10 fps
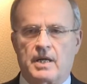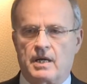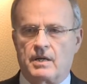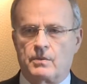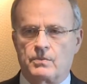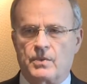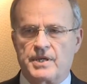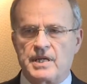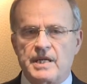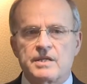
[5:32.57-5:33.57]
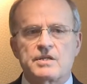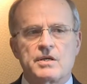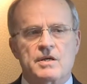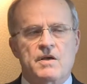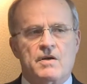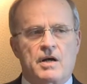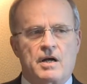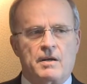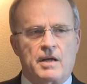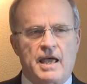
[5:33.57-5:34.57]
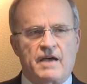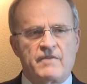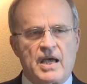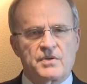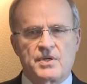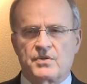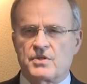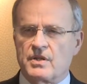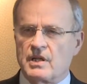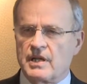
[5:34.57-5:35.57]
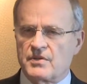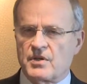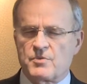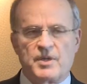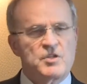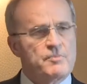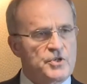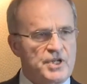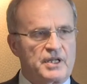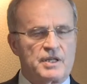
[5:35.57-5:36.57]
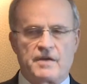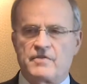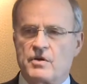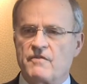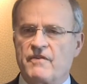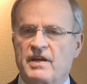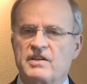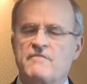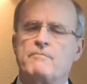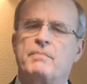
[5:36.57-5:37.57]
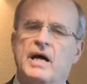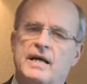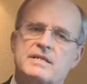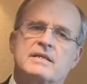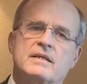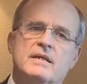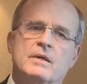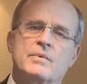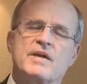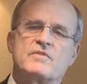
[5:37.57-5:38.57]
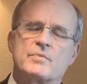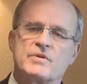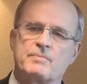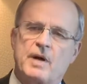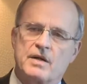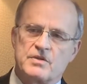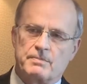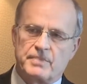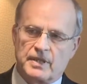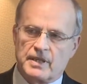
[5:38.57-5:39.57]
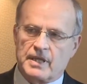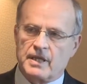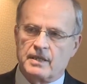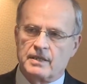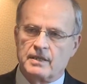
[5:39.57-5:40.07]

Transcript: Uh, we need to uh, have access to the less expensive, particularly if they're effective, but we have a responsibility.